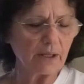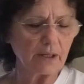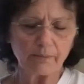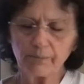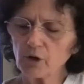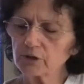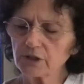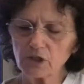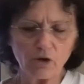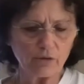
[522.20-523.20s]
a
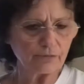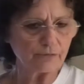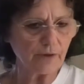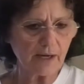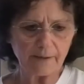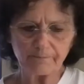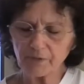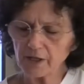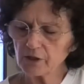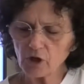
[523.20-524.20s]
body of
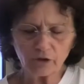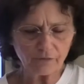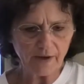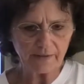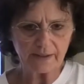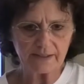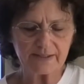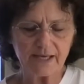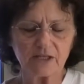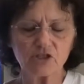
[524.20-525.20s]
a lot of other
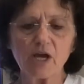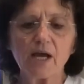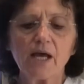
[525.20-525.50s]
research